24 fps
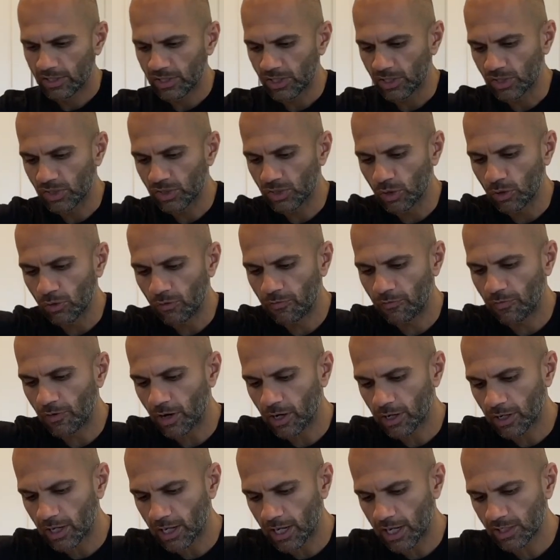So far,
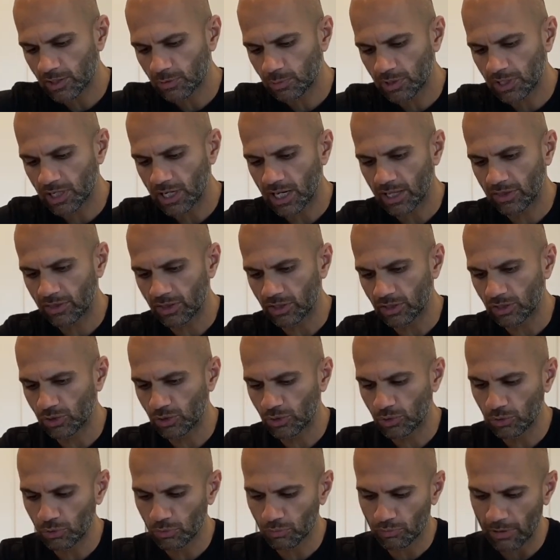guys, we got the
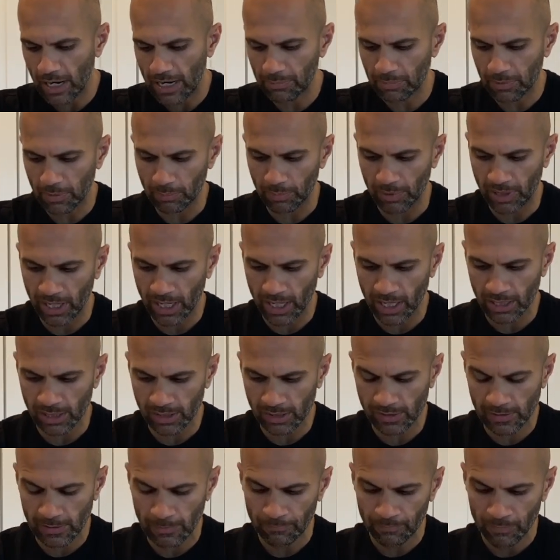2 ripe bananas,
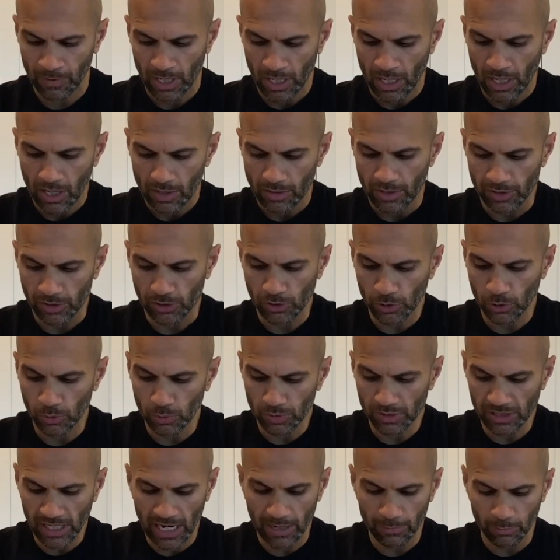the 2
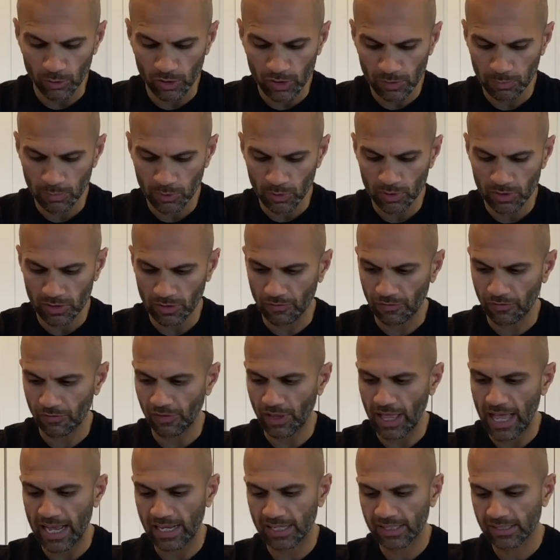tablespoons of
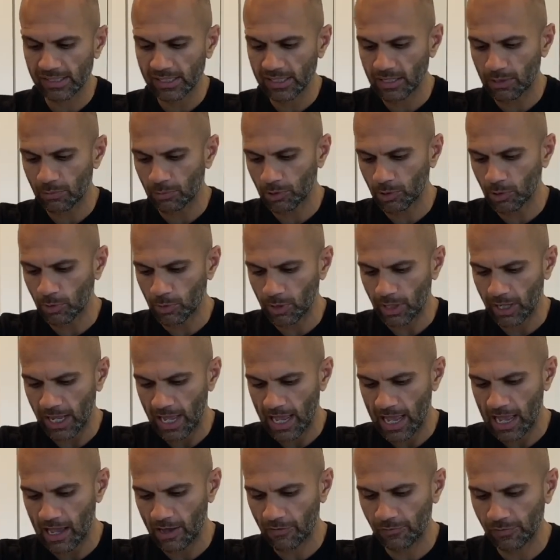flaxseed, and we're going
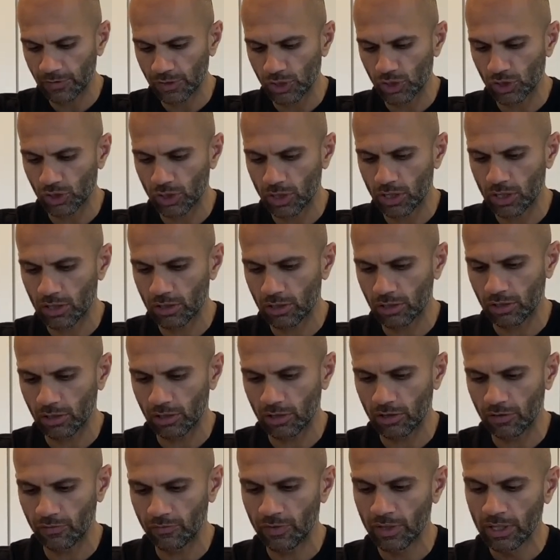half a jar
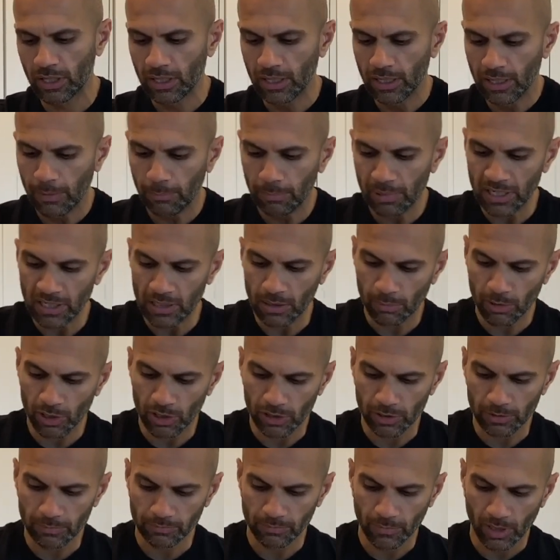of peanut butter.
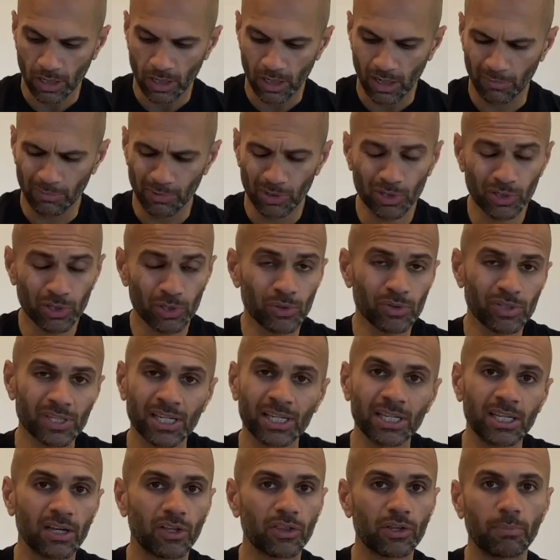You could use
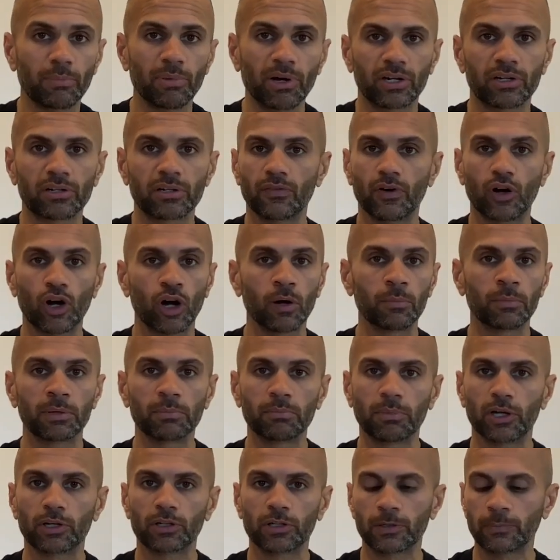any other butter, almond
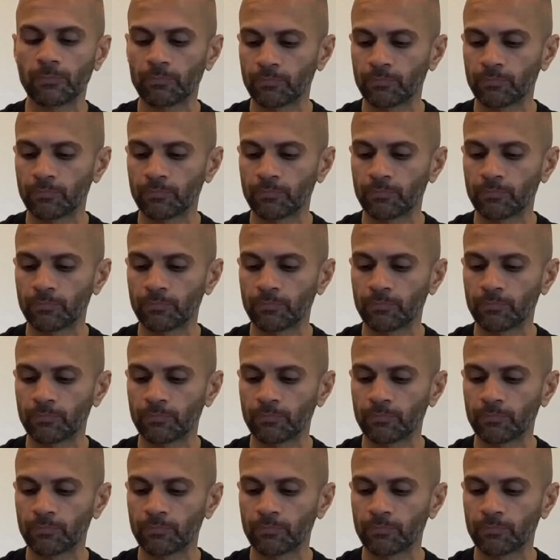butter,